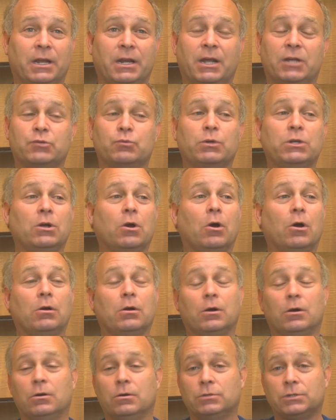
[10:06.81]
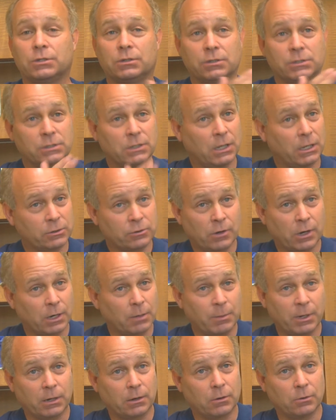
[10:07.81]
And as we all go to this
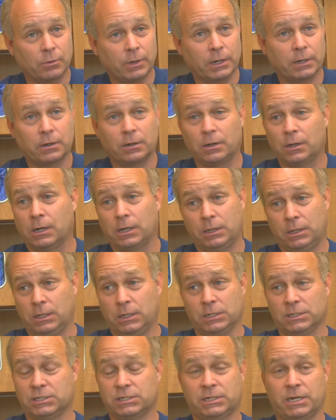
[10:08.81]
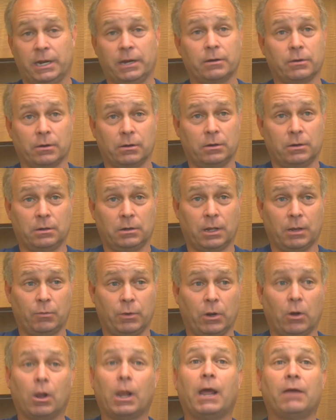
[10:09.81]
electronic medical record, and I think it's standard that
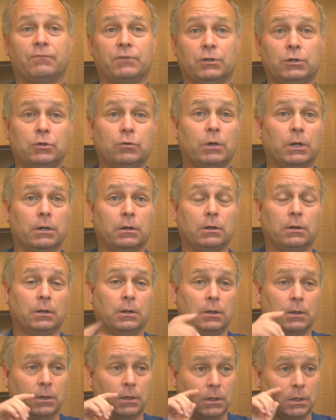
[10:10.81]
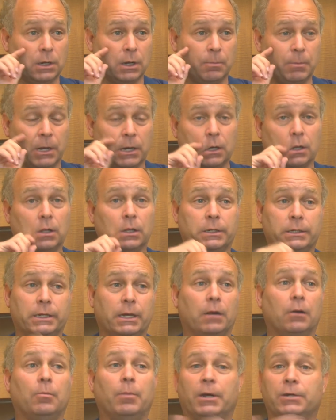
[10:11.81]
we all have to do it, medical and
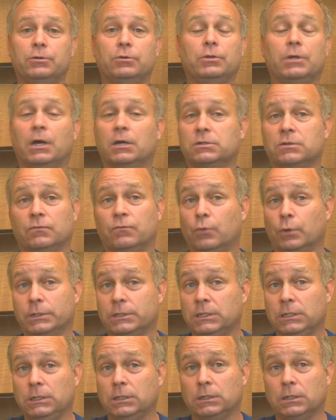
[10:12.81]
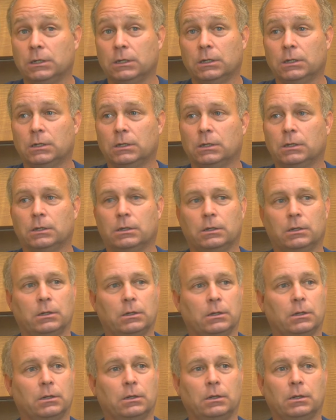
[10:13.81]
dental by
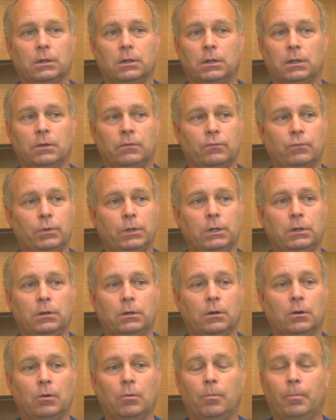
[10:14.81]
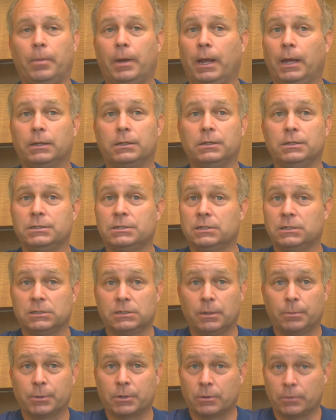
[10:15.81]
2014, if we don't back these
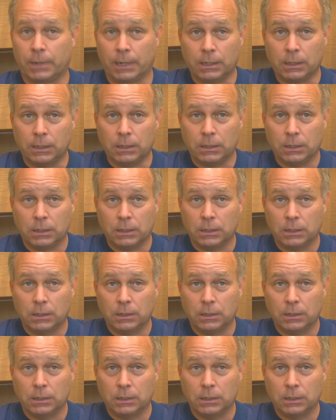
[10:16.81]
things up correctly,